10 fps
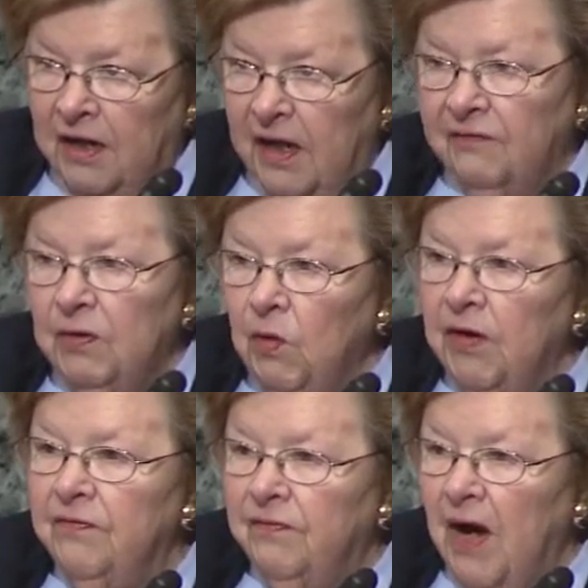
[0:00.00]
Every
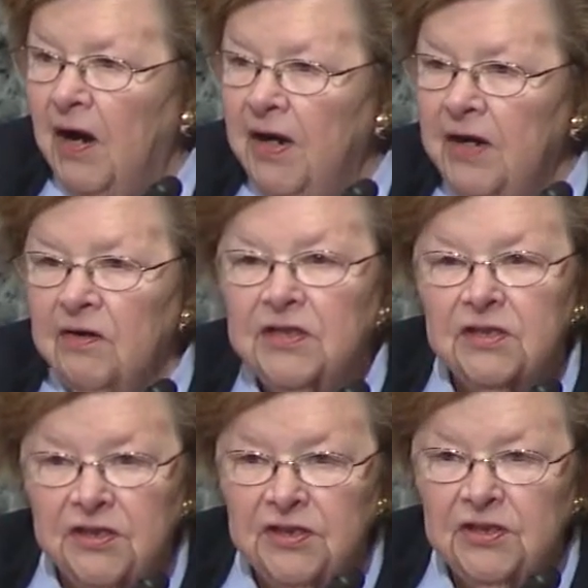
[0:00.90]
one of our
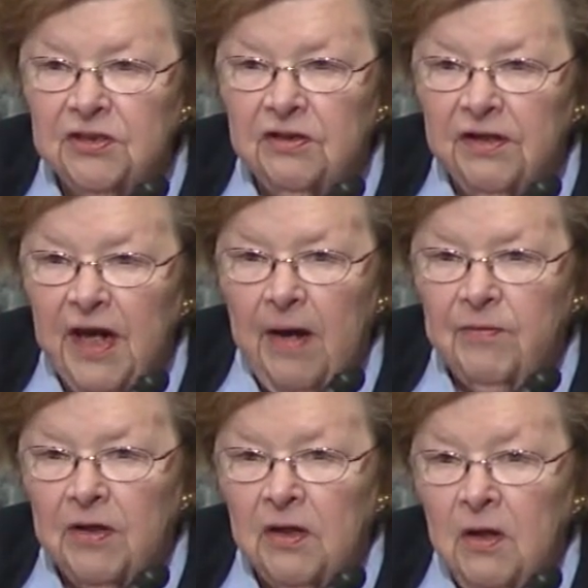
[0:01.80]
hearings listening to the
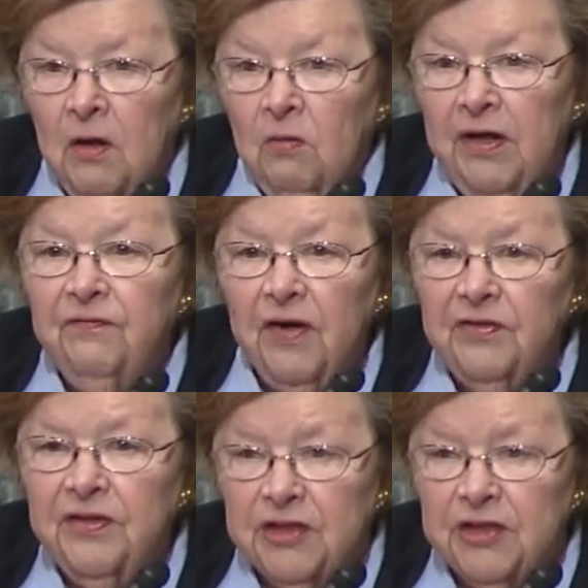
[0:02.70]
Cabinet, we invite